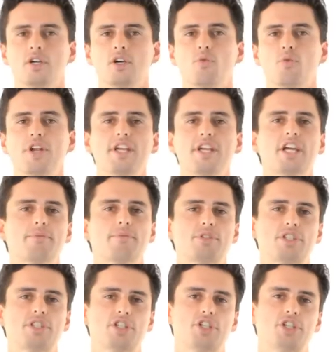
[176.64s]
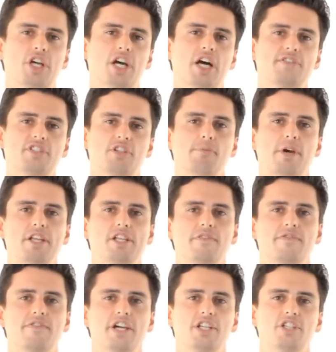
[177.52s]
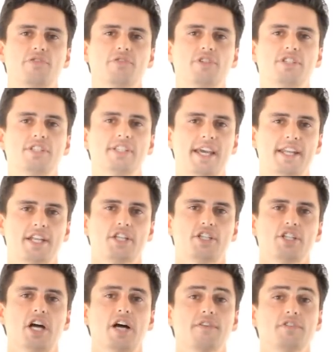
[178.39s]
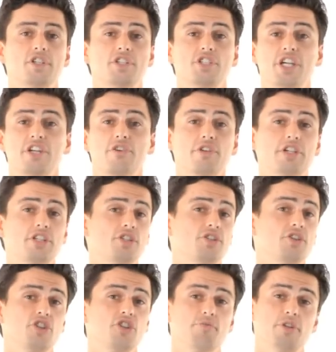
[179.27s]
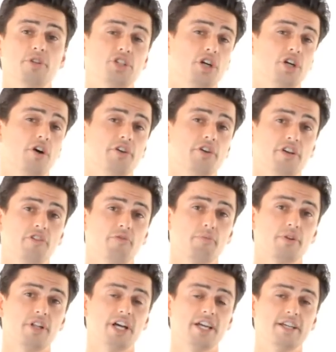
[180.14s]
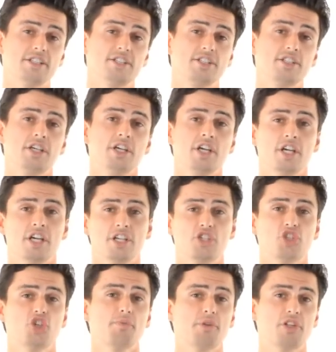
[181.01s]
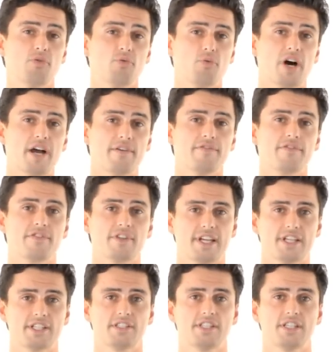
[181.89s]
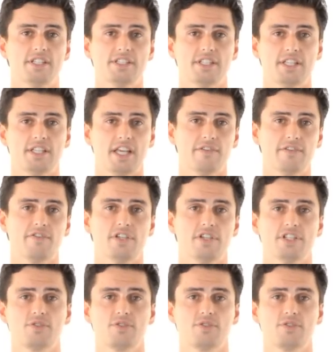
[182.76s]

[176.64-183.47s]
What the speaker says: When it comes to shafts, the manufacturer's standard shaft should generally suit the majority of players, assuming the right flex is in there for your